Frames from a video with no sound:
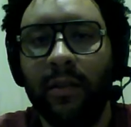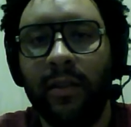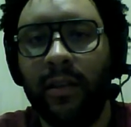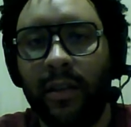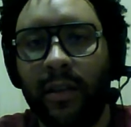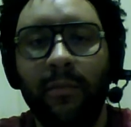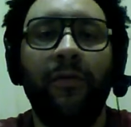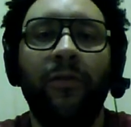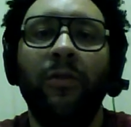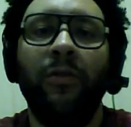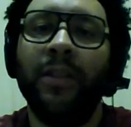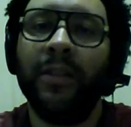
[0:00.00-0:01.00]
Give me
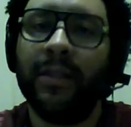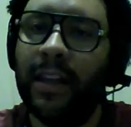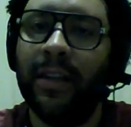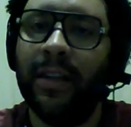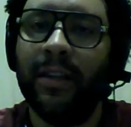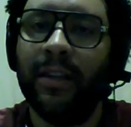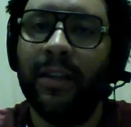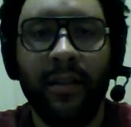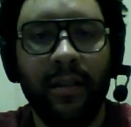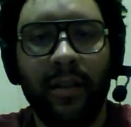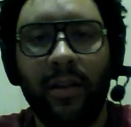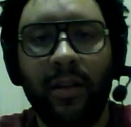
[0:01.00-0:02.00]
4 minutes and then
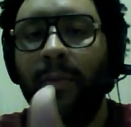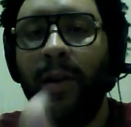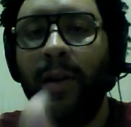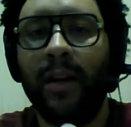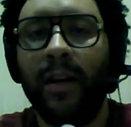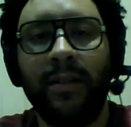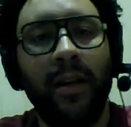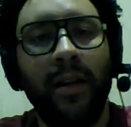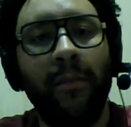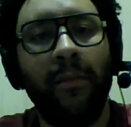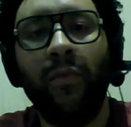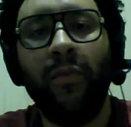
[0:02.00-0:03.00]
go back. Tell
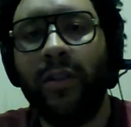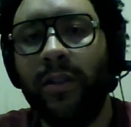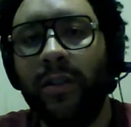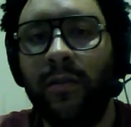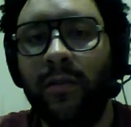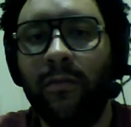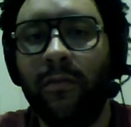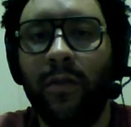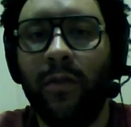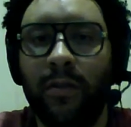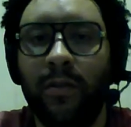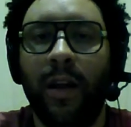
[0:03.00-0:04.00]
me what
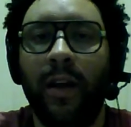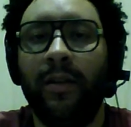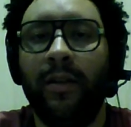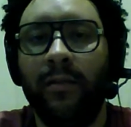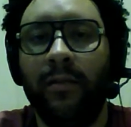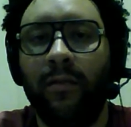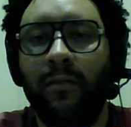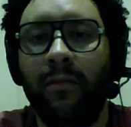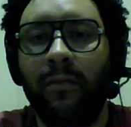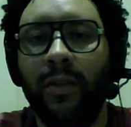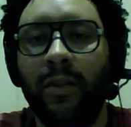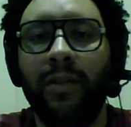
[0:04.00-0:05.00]
you like.
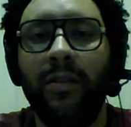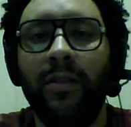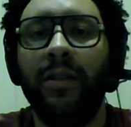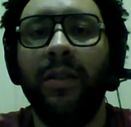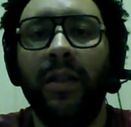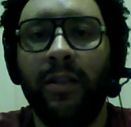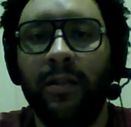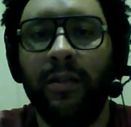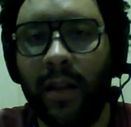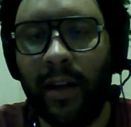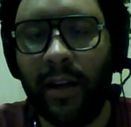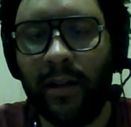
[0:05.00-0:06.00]
What did you see that you
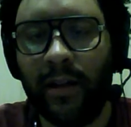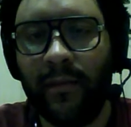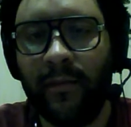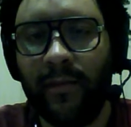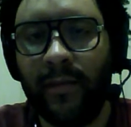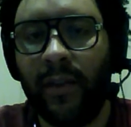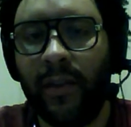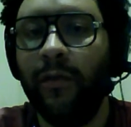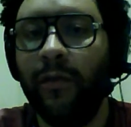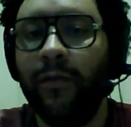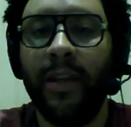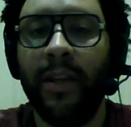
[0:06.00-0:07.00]
like? Go
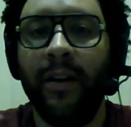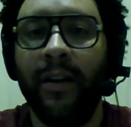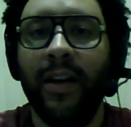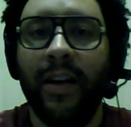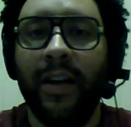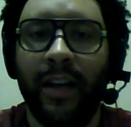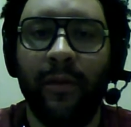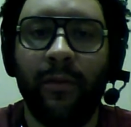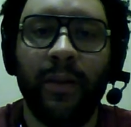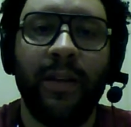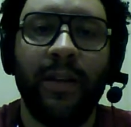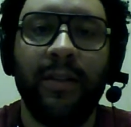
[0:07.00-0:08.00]
from there. And
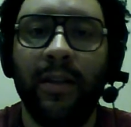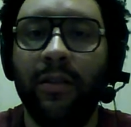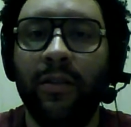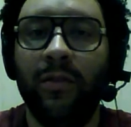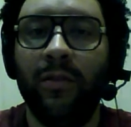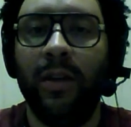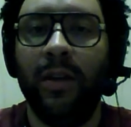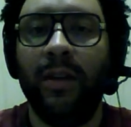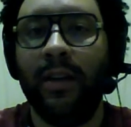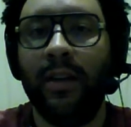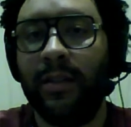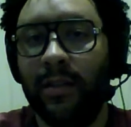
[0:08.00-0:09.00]
when they tell you what
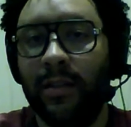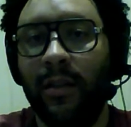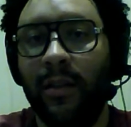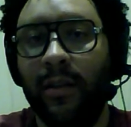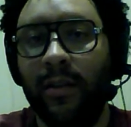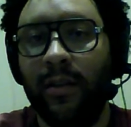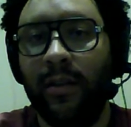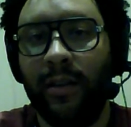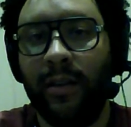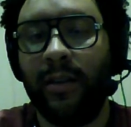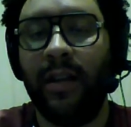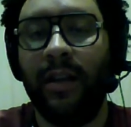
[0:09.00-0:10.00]
they saw
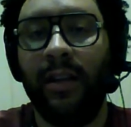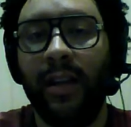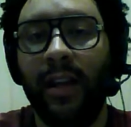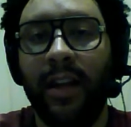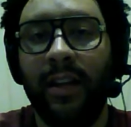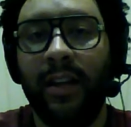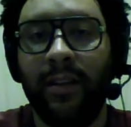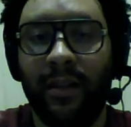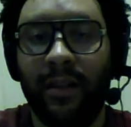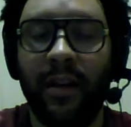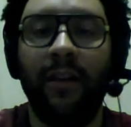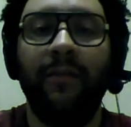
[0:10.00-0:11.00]
that they like, the
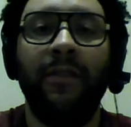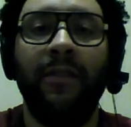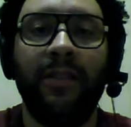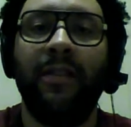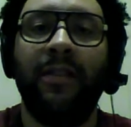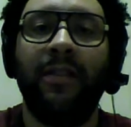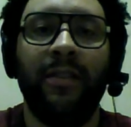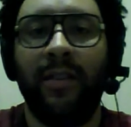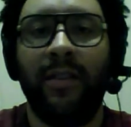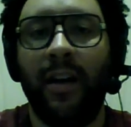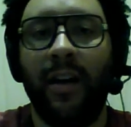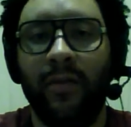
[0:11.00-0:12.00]
conversation
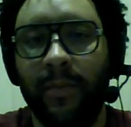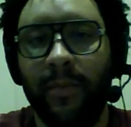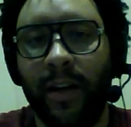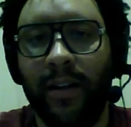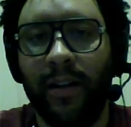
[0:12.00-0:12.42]
starts from there.